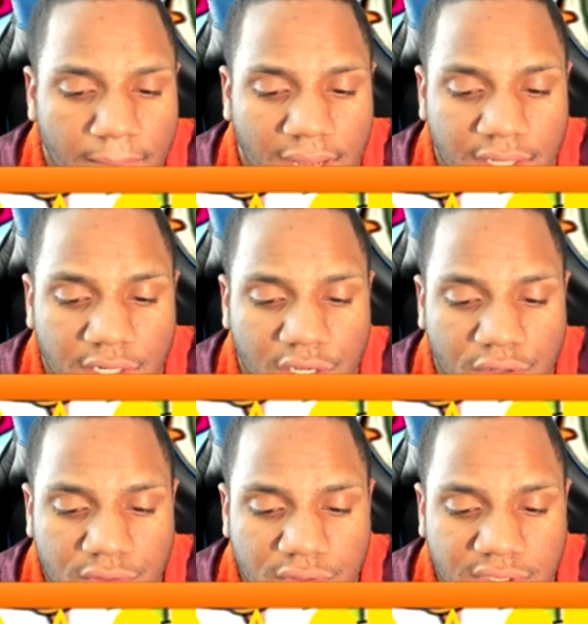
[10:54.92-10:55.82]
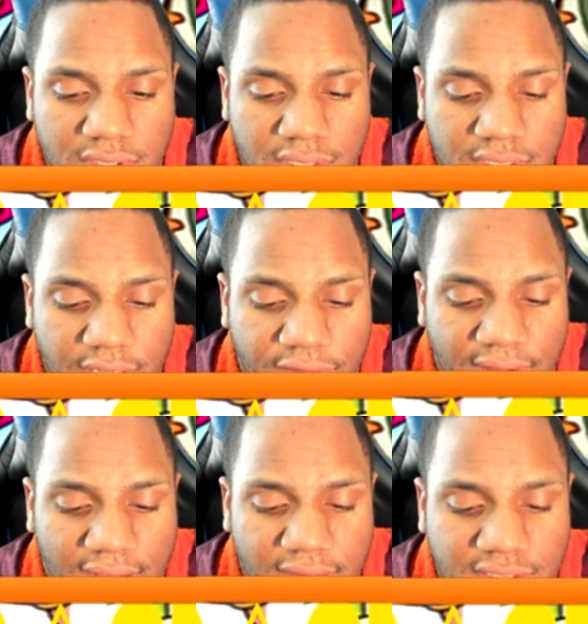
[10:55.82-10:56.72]
My Knuckles is at
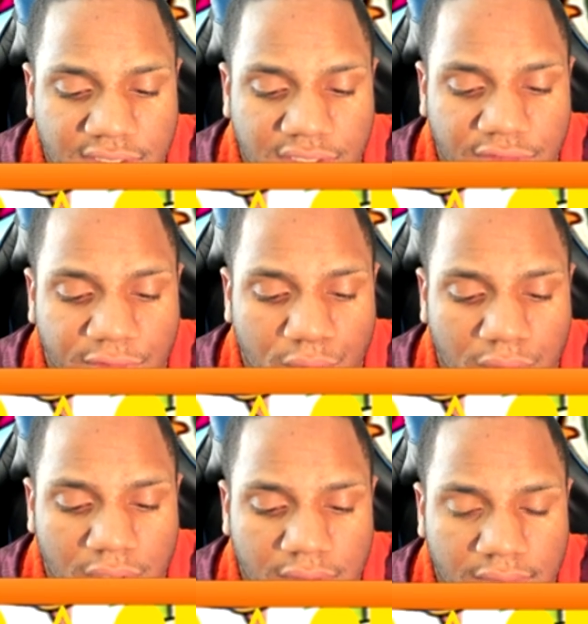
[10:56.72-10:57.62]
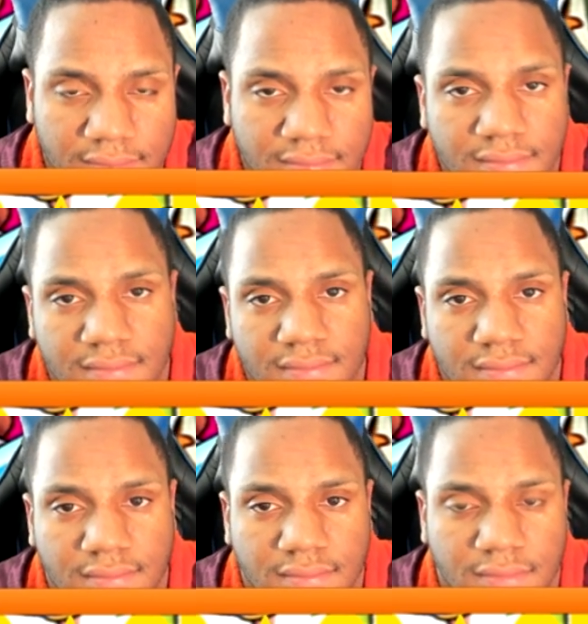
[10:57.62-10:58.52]
five sixty-four,
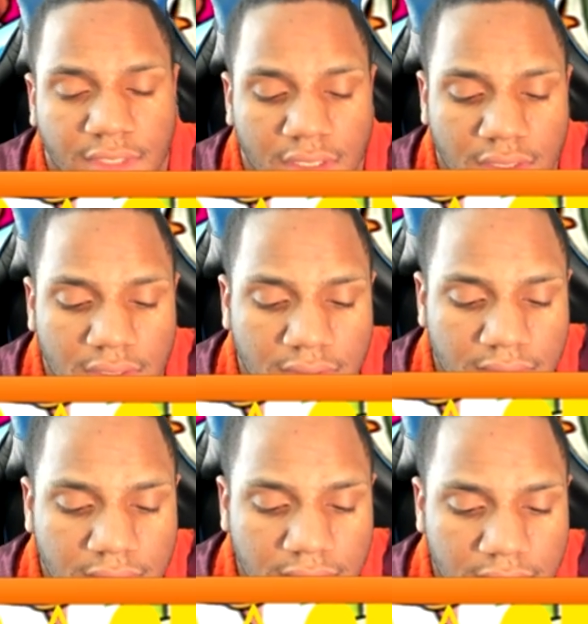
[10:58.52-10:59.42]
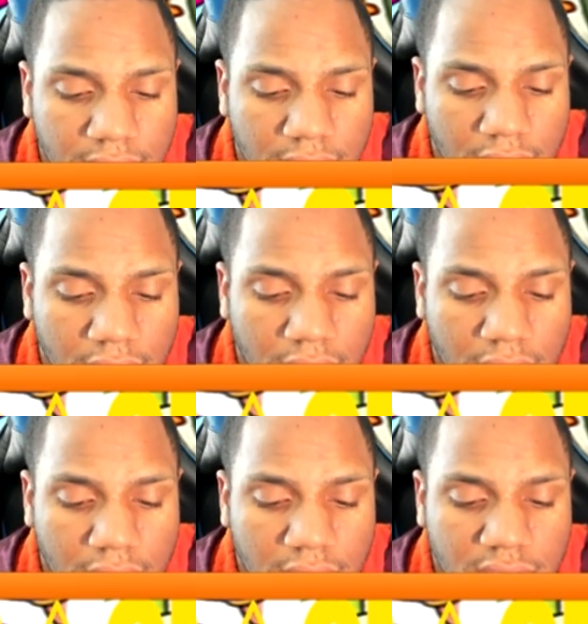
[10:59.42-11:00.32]
um,
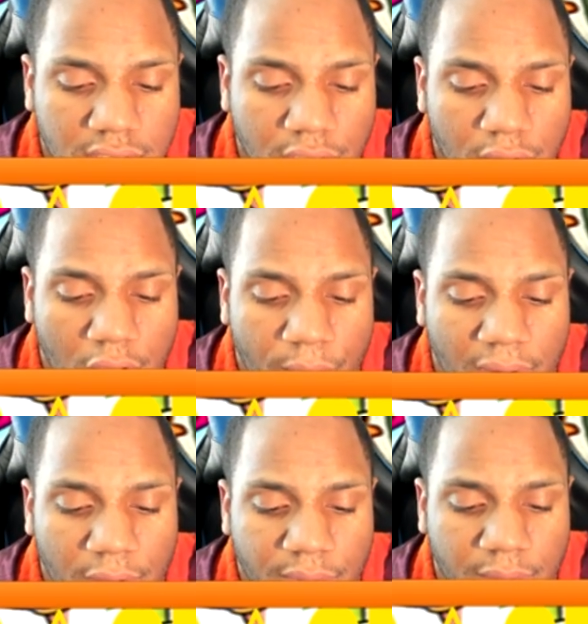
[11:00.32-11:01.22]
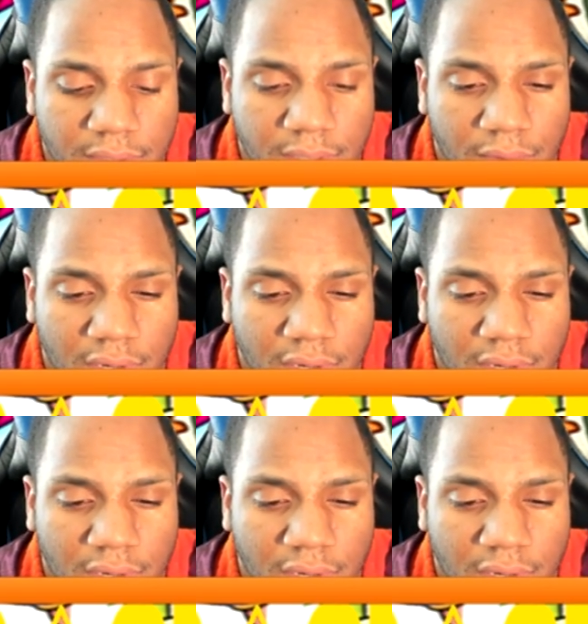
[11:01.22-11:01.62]
so I'll probably be able to